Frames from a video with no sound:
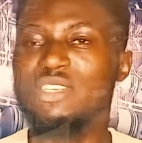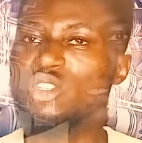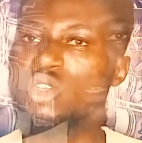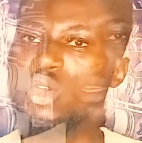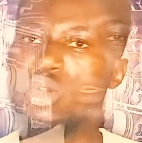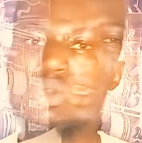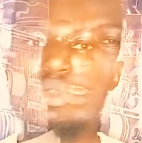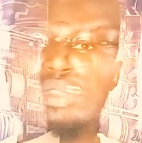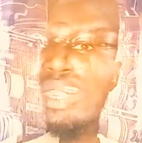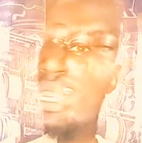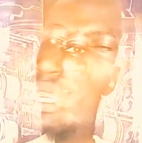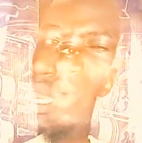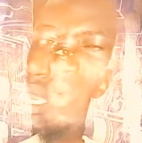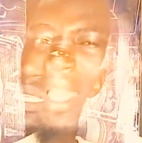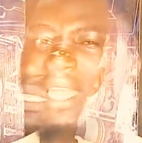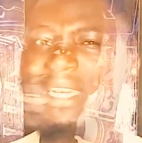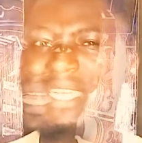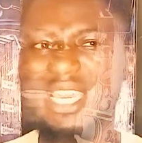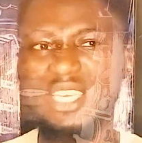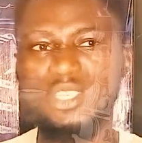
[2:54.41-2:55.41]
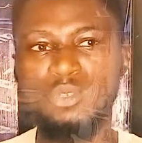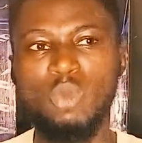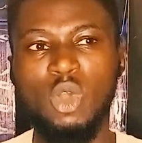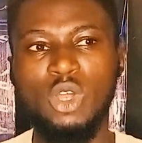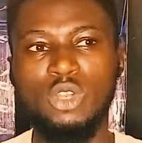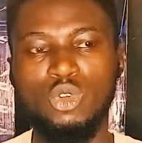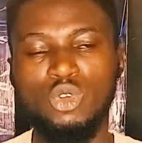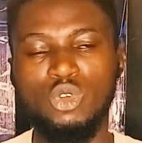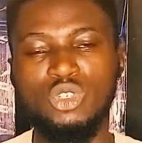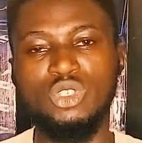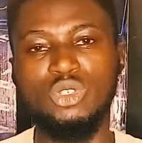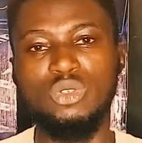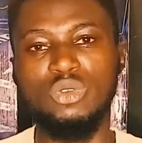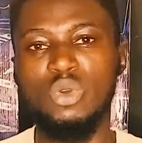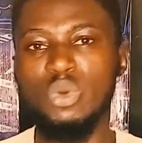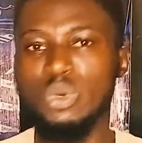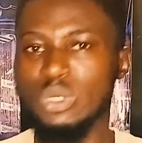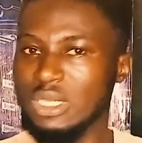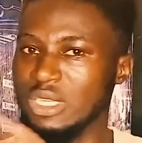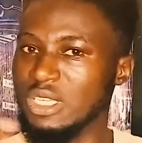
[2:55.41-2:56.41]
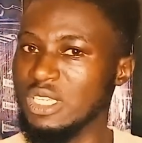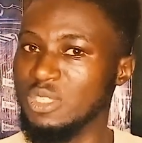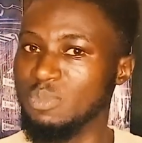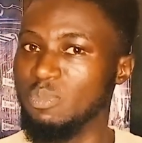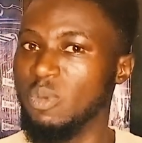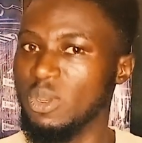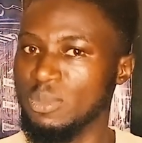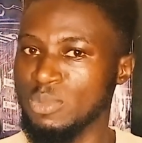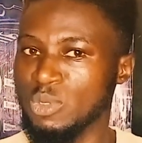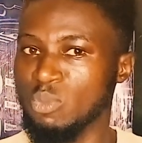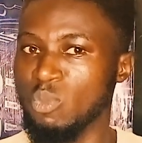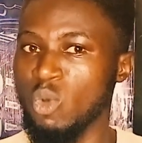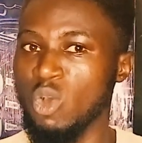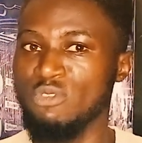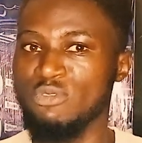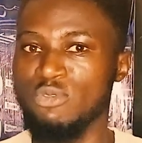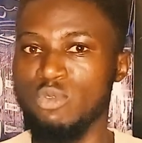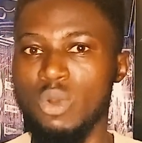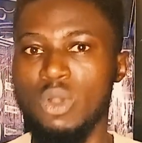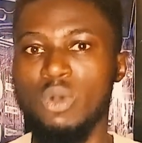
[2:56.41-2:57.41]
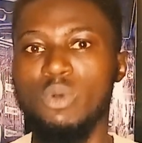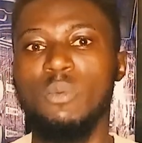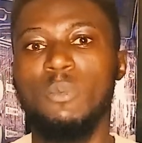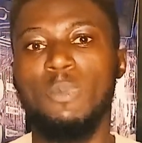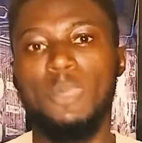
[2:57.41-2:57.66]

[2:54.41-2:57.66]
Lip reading: So when there is more load, it pumps more fuel.